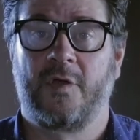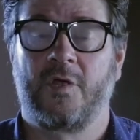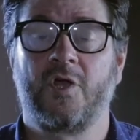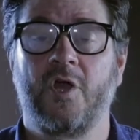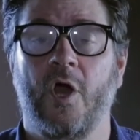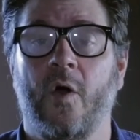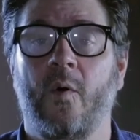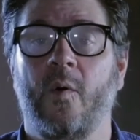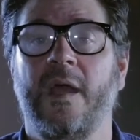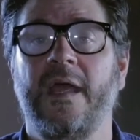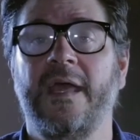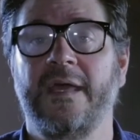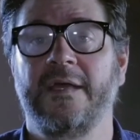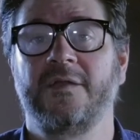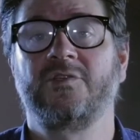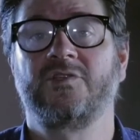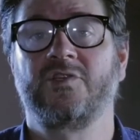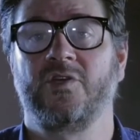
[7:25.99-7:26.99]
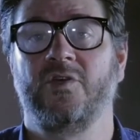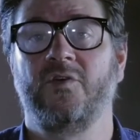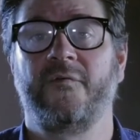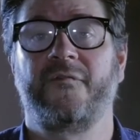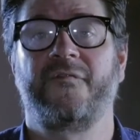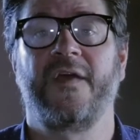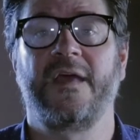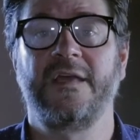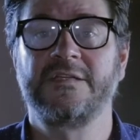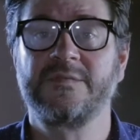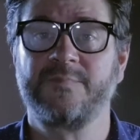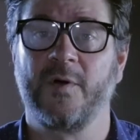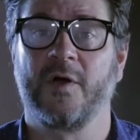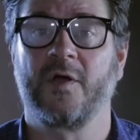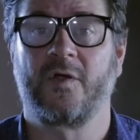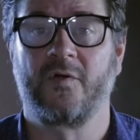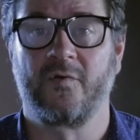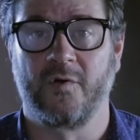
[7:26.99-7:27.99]
going into
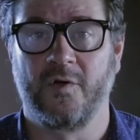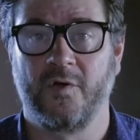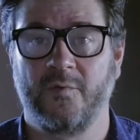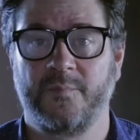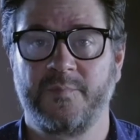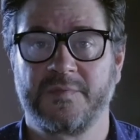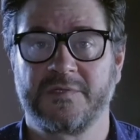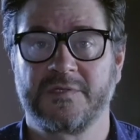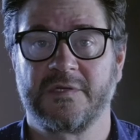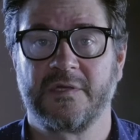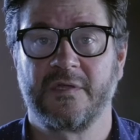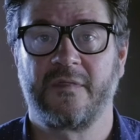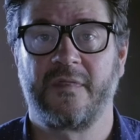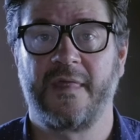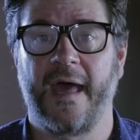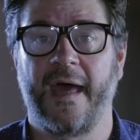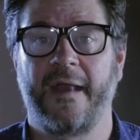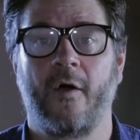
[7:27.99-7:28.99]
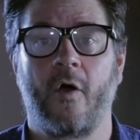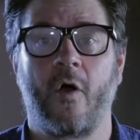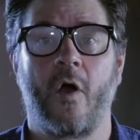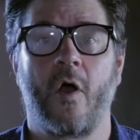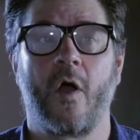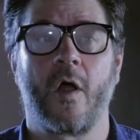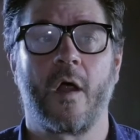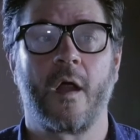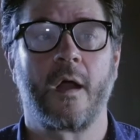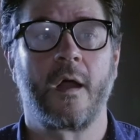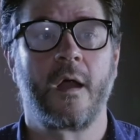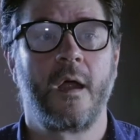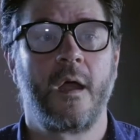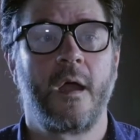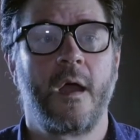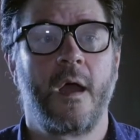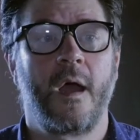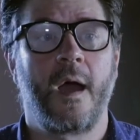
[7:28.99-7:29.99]
Facebook groups that are
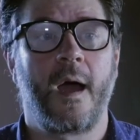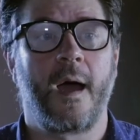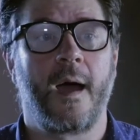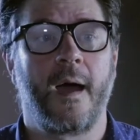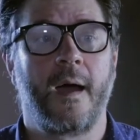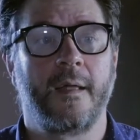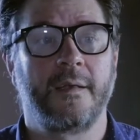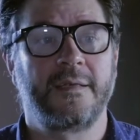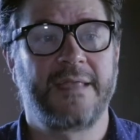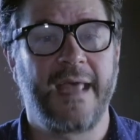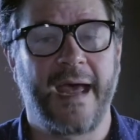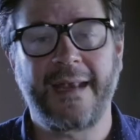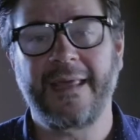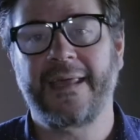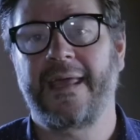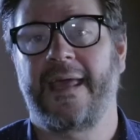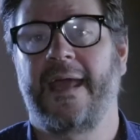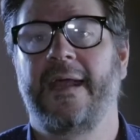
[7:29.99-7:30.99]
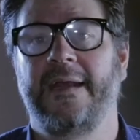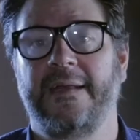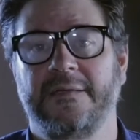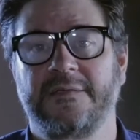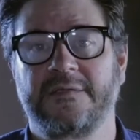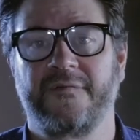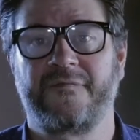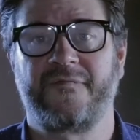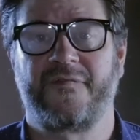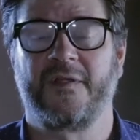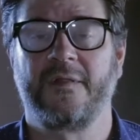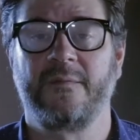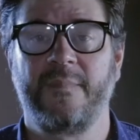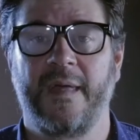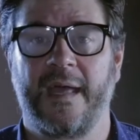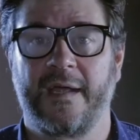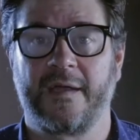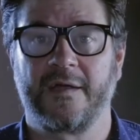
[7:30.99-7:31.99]
dedicated to
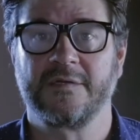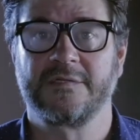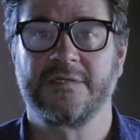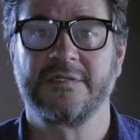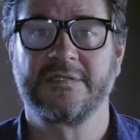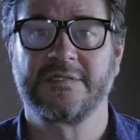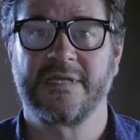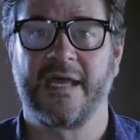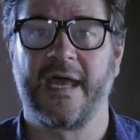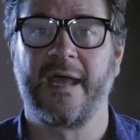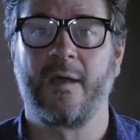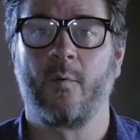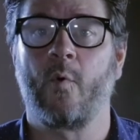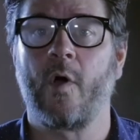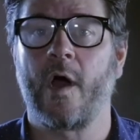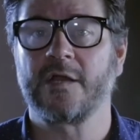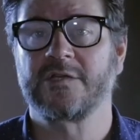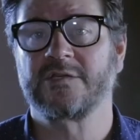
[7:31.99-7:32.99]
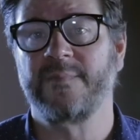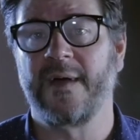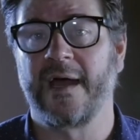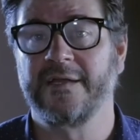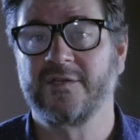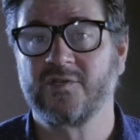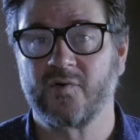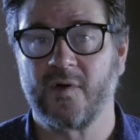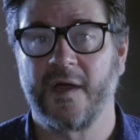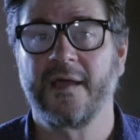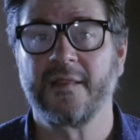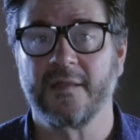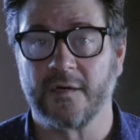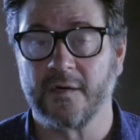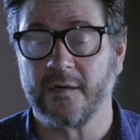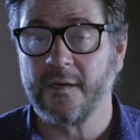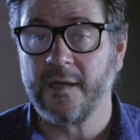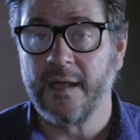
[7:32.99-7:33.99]
filmmakers and saying, watch my
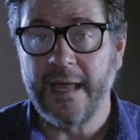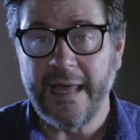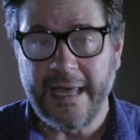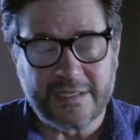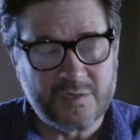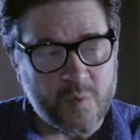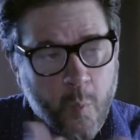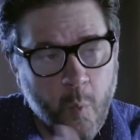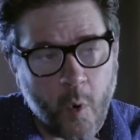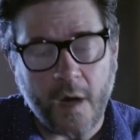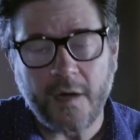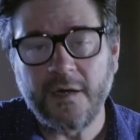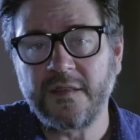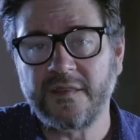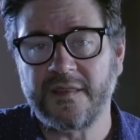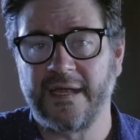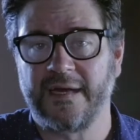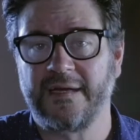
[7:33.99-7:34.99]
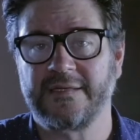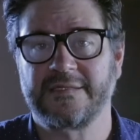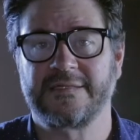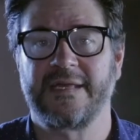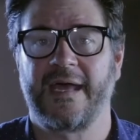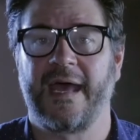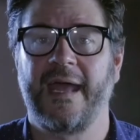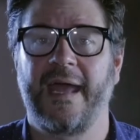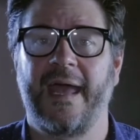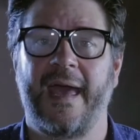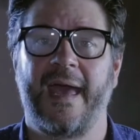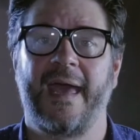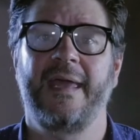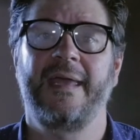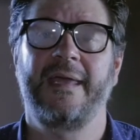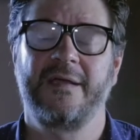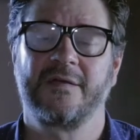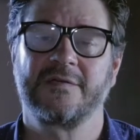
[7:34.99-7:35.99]
trailer. It's one thing to say,
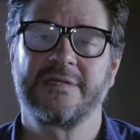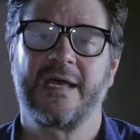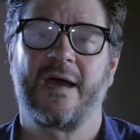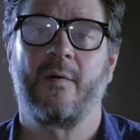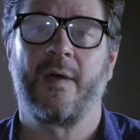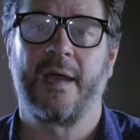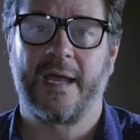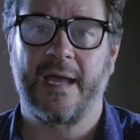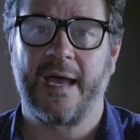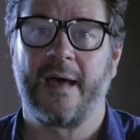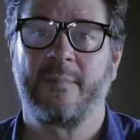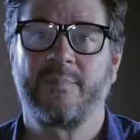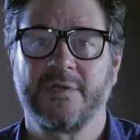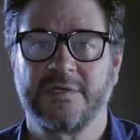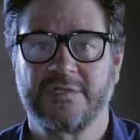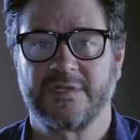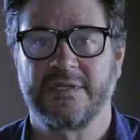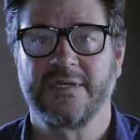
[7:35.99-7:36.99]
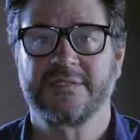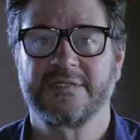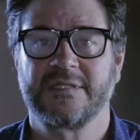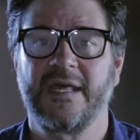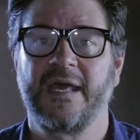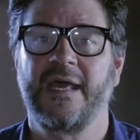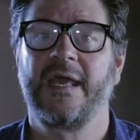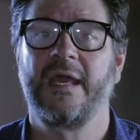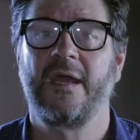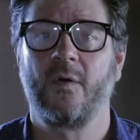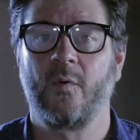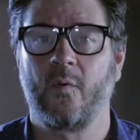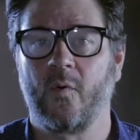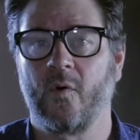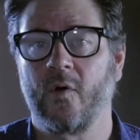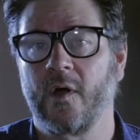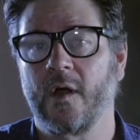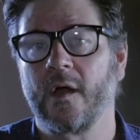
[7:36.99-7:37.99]
hey, here's how I accomplished this thing,
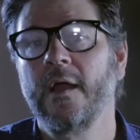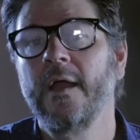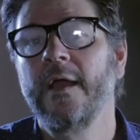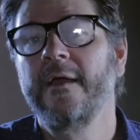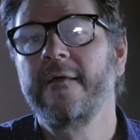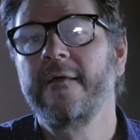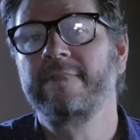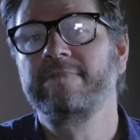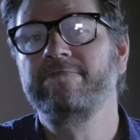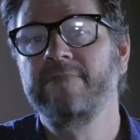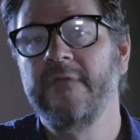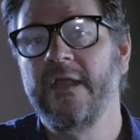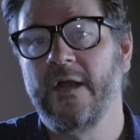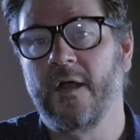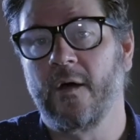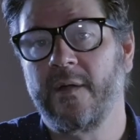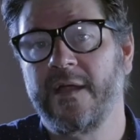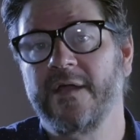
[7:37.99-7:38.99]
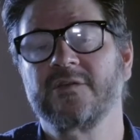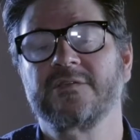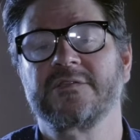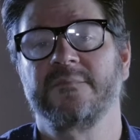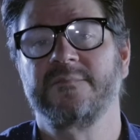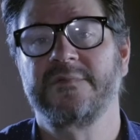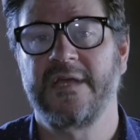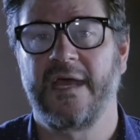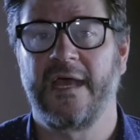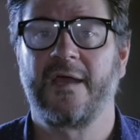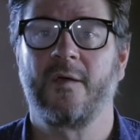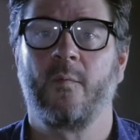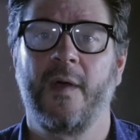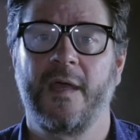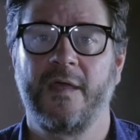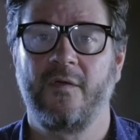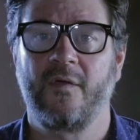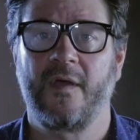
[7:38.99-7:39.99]
or, you know, here's some
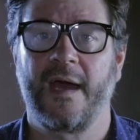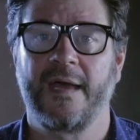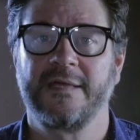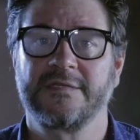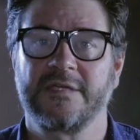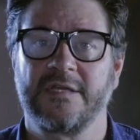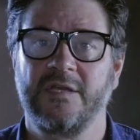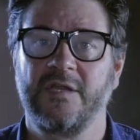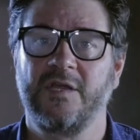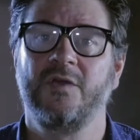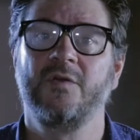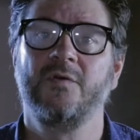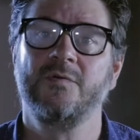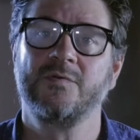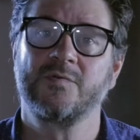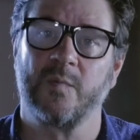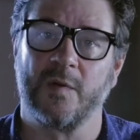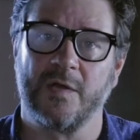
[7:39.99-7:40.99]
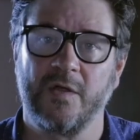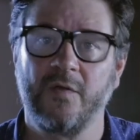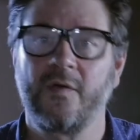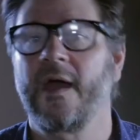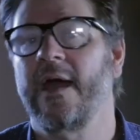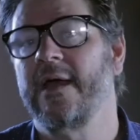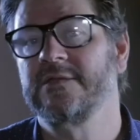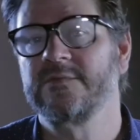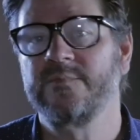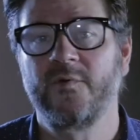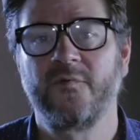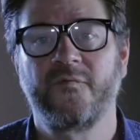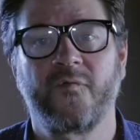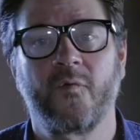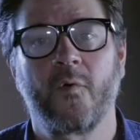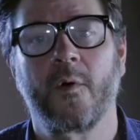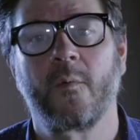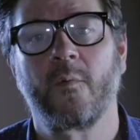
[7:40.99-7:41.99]
takeaway you guys can use when you guys move
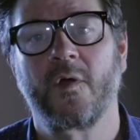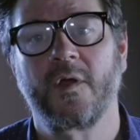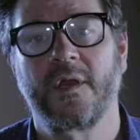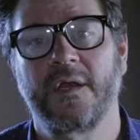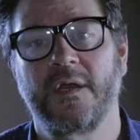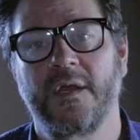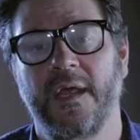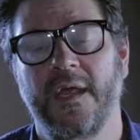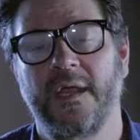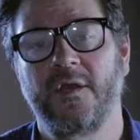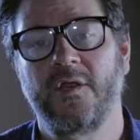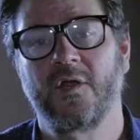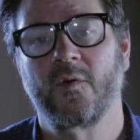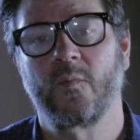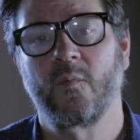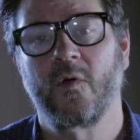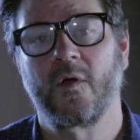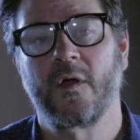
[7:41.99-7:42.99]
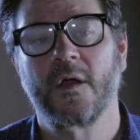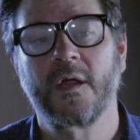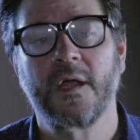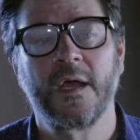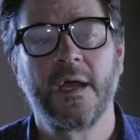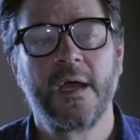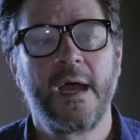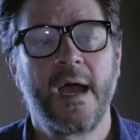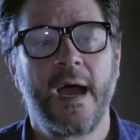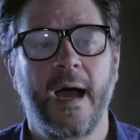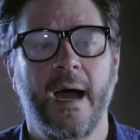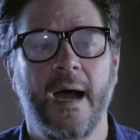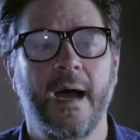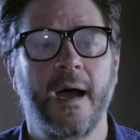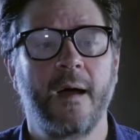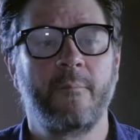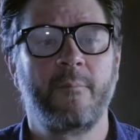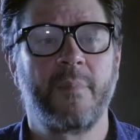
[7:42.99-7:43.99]
forward in your work.
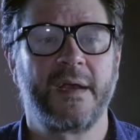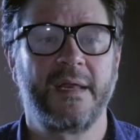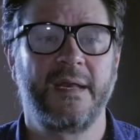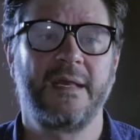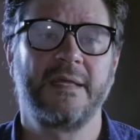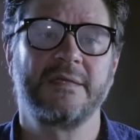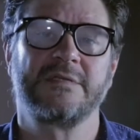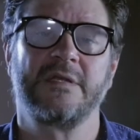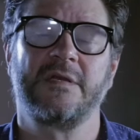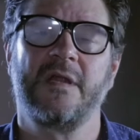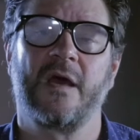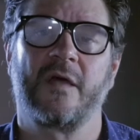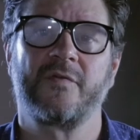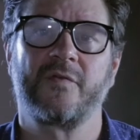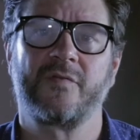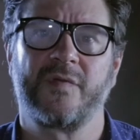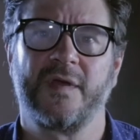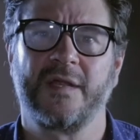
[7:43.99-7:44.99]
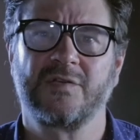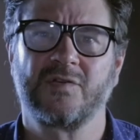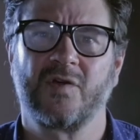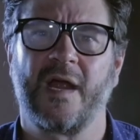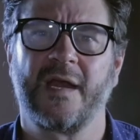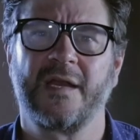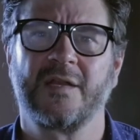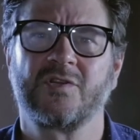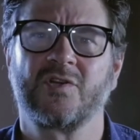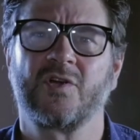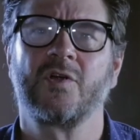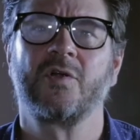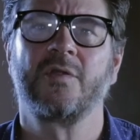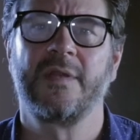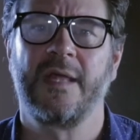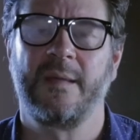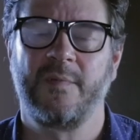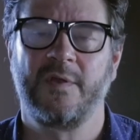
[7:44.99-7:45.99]
But it is another thing trying to
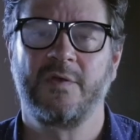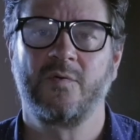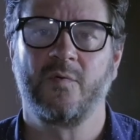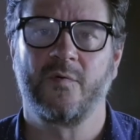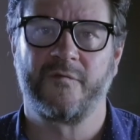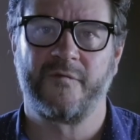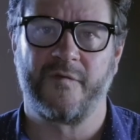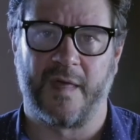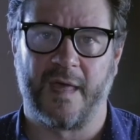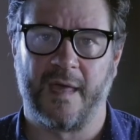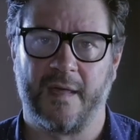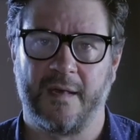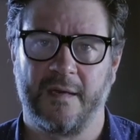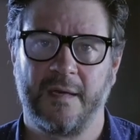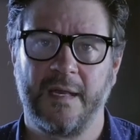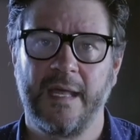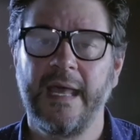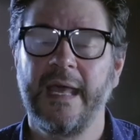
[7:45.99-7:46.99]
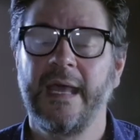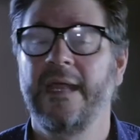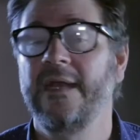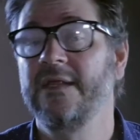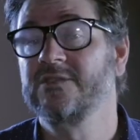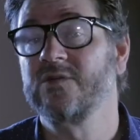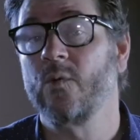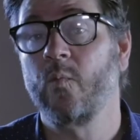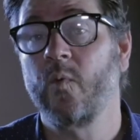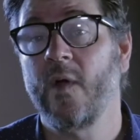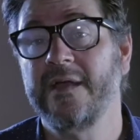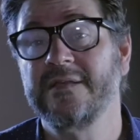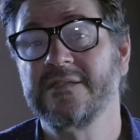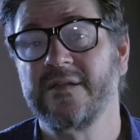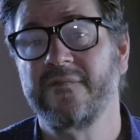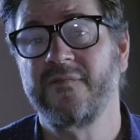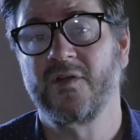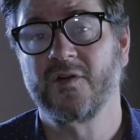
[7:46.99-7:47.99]
turn them into a fan. It is a
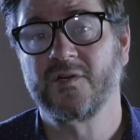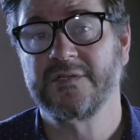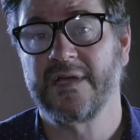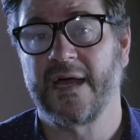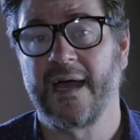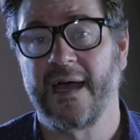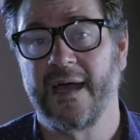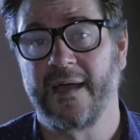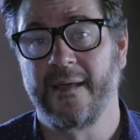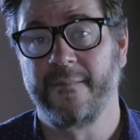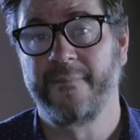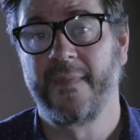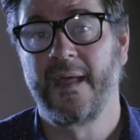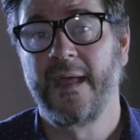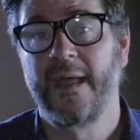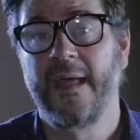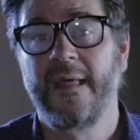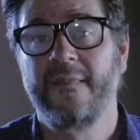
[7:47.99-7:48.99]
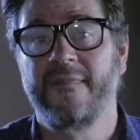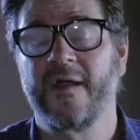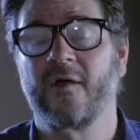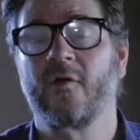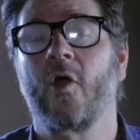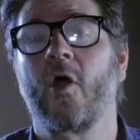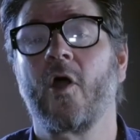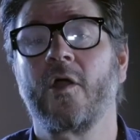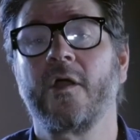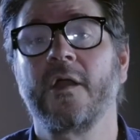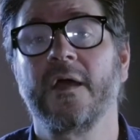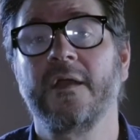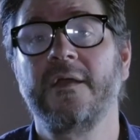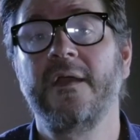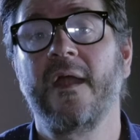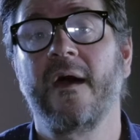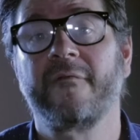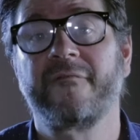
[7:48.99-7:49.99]
waste of your time. There aren't
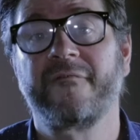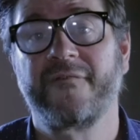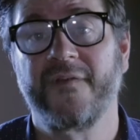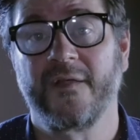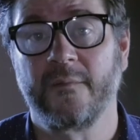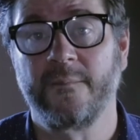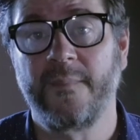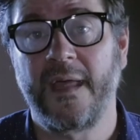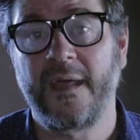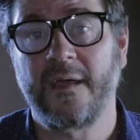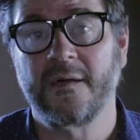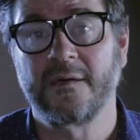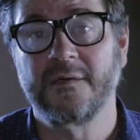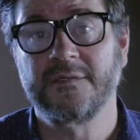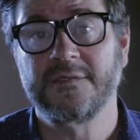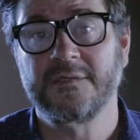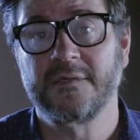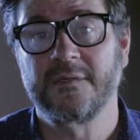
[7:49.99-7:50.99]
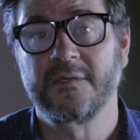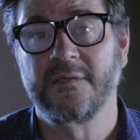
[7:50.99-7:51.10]
enough filmmakers